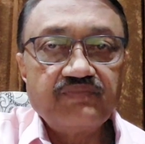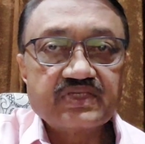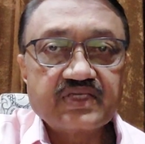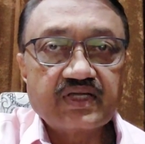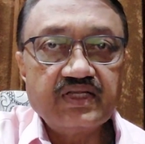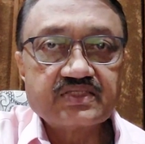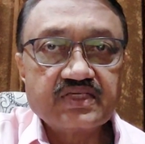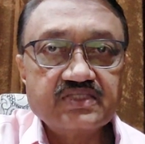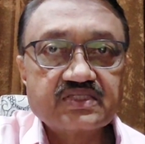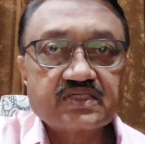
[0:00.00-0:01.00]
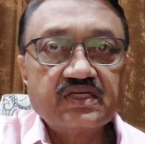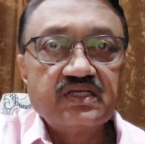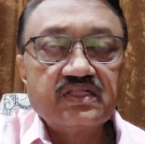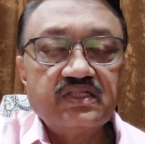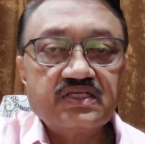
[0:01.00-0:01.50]
basically since
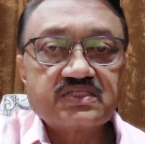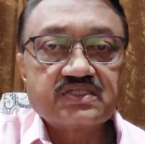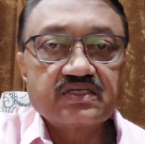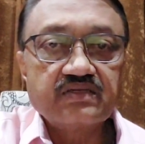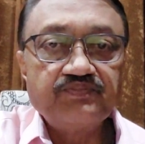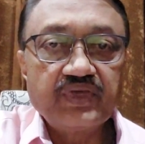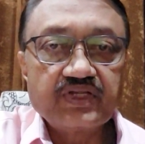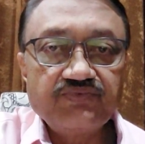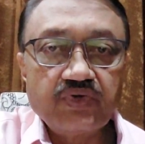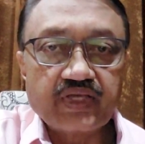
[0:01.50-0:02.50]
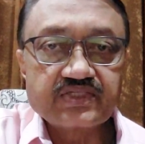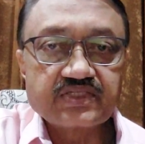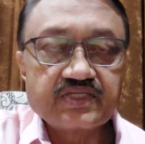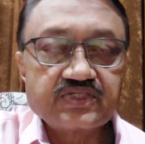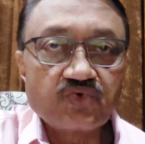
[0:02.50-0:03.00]
this peer review
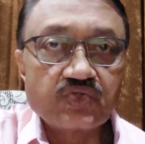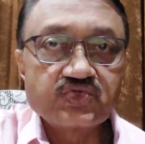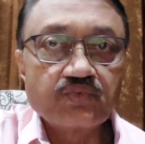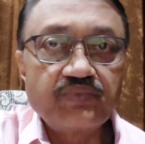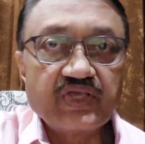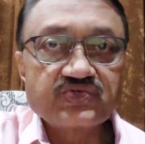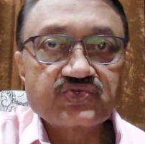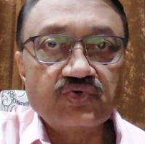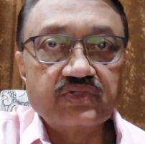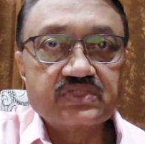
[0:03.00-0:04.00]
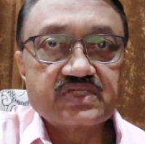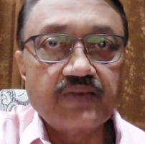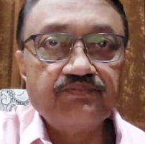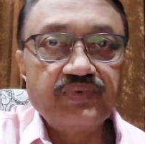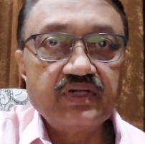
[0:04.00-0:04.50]
exercise is also based on
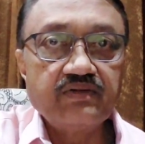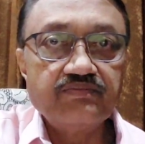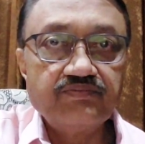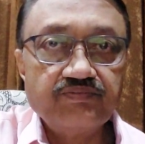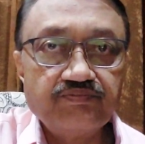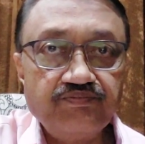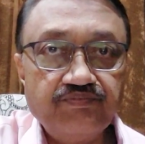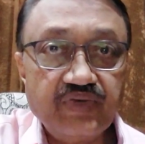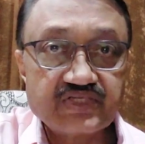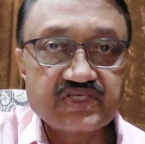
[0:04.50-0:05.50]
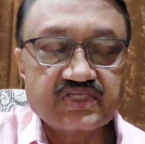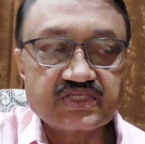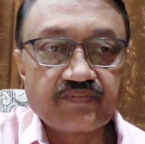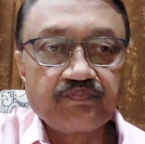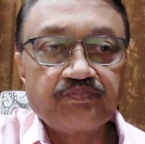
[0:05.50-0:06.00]
sample
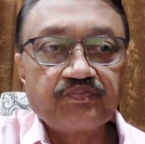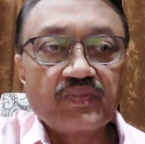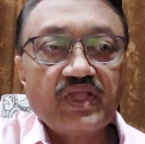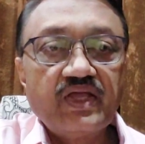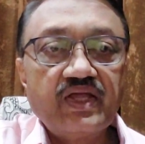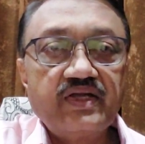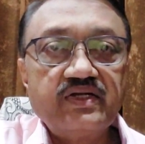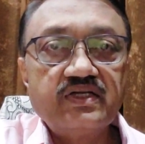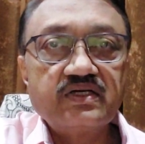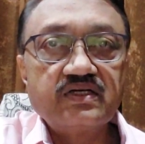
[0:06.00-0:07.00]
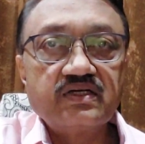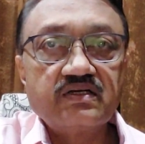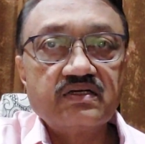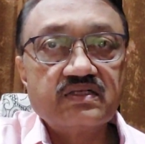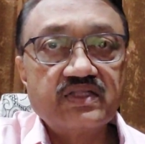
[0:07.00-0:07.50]
basis, and
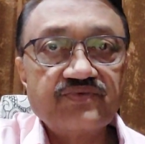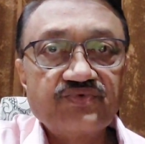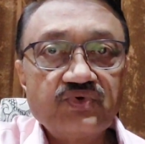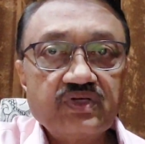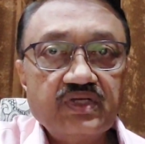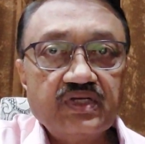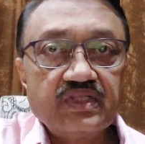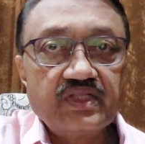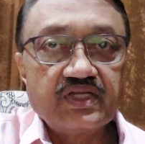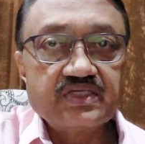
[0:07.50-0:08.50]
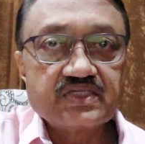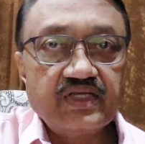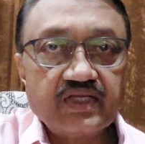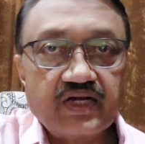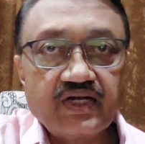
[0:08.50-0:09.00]
therefore there is
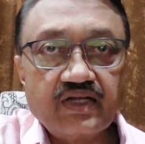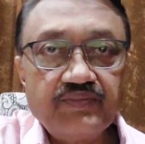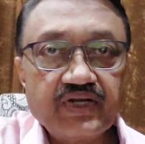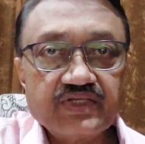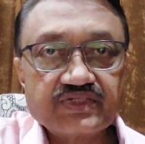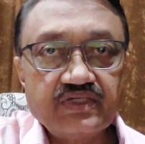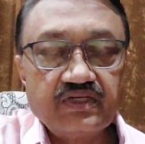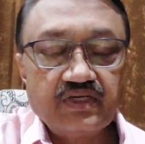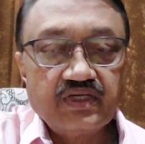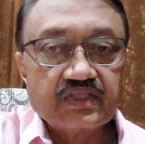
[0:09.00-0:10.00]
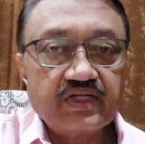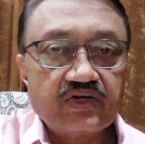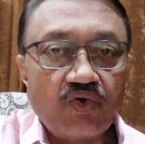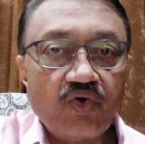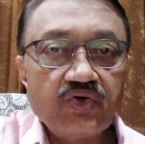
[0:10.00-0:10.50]
inherent limitation
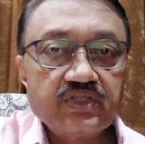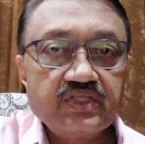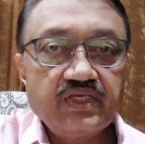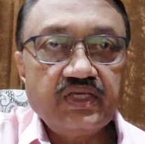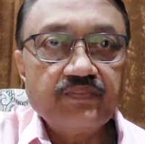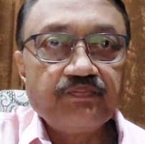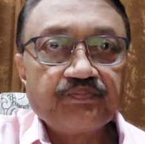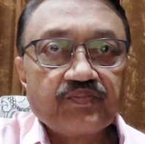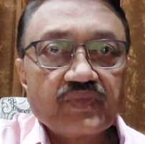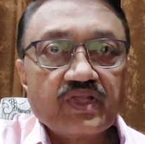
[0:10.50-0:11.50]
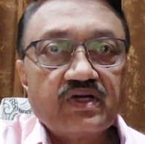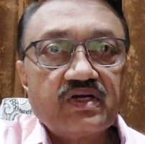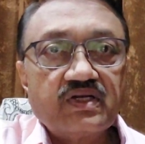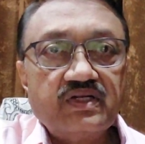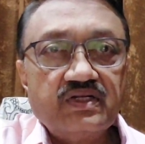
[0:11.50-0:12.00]
that all the
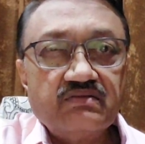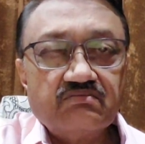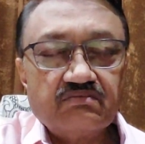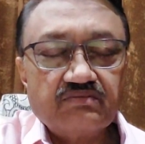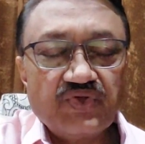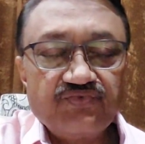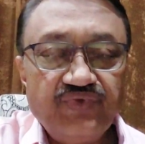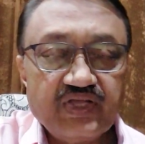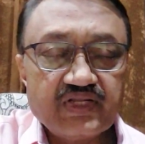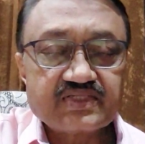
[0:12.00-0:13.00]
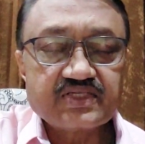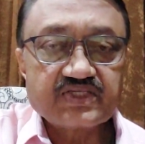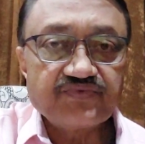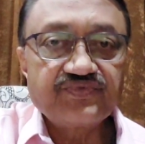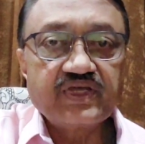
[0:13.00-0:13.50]

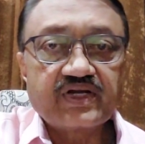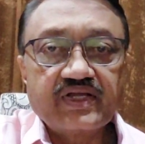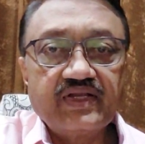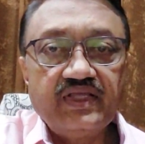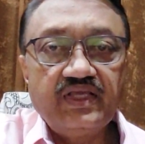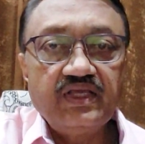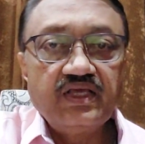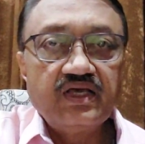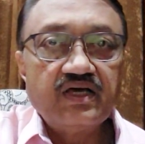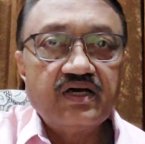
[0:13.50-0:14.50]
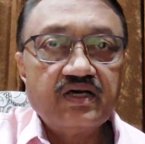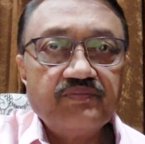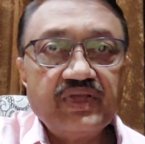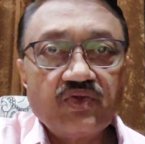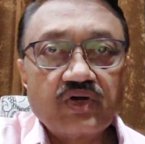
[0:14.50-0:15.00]
weaknesses, if there are any,
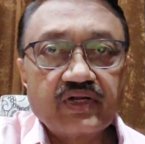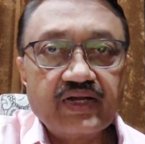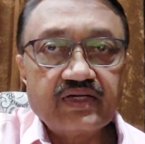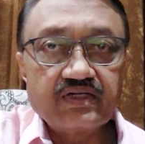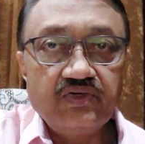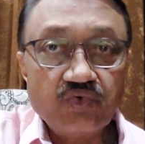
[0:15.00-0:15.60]
may not get